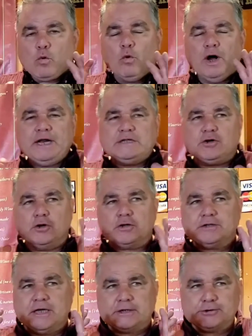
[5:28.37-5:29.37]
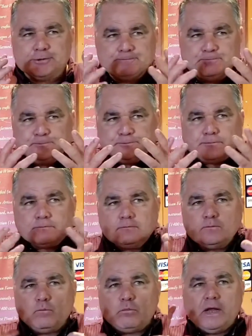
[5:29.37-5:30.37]
Wine has architecture,
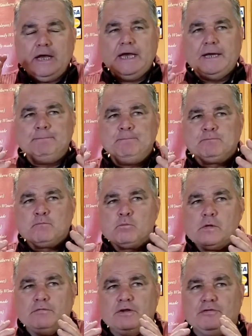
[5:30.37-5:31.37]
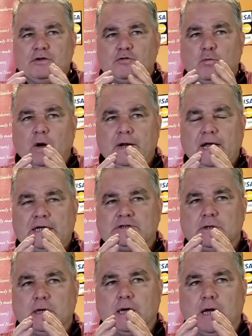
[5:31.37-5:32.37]
and this wine
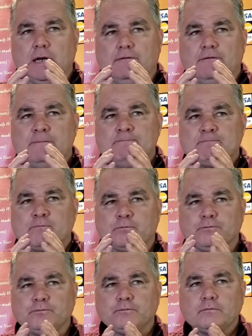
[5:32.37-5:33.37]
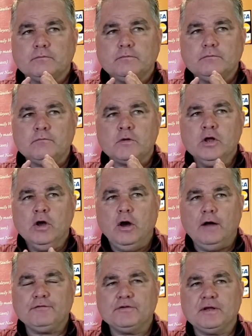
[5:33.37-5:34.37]
actually kind of,
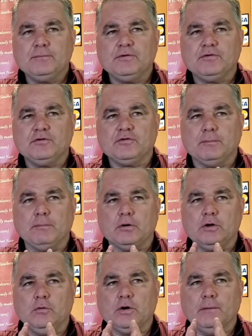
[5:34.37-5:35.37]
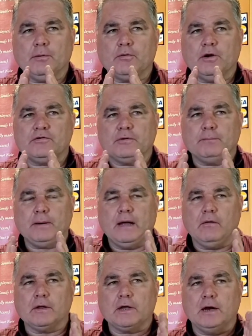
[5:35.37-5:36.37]
oftentimes it's interesting, Merlot will come across the
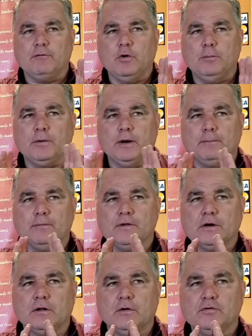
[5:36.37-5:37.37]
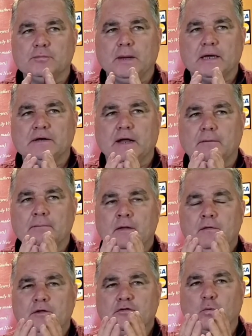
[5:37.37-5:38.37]
palate, kind of open up and then close back down.
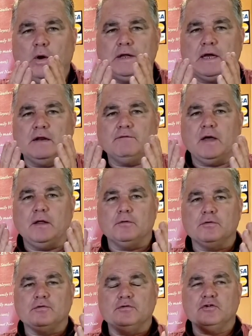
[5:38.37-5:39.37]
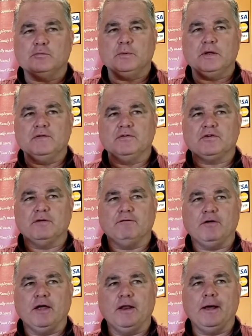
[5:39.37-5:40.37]
This wine kind of enters and just begins to
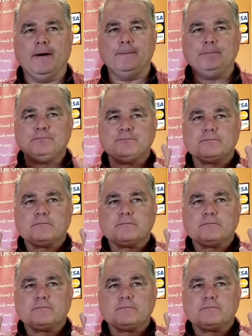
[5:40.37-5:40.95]
fan out.